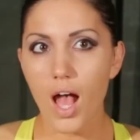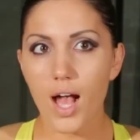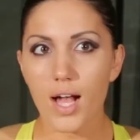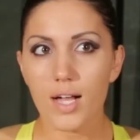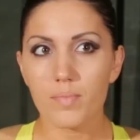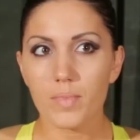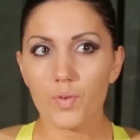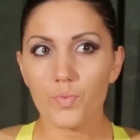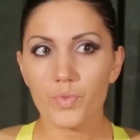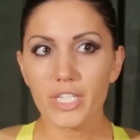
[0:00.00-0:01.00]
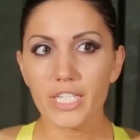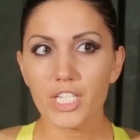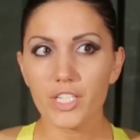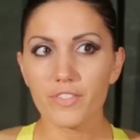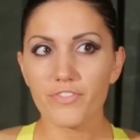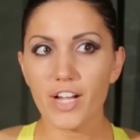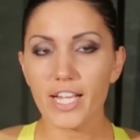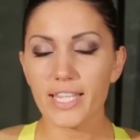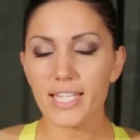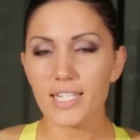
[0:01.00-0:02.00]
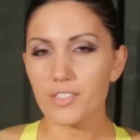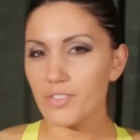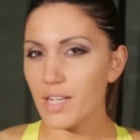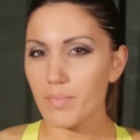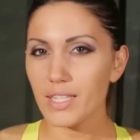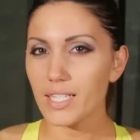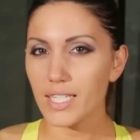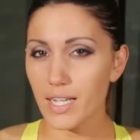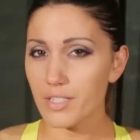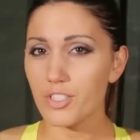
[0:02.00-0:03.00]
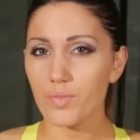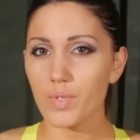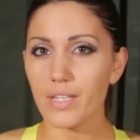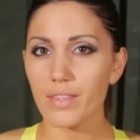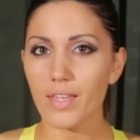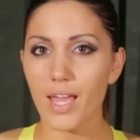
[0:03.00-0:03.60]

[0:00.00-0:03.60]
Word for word: um, really couldn't find that doctor that I made the connection with.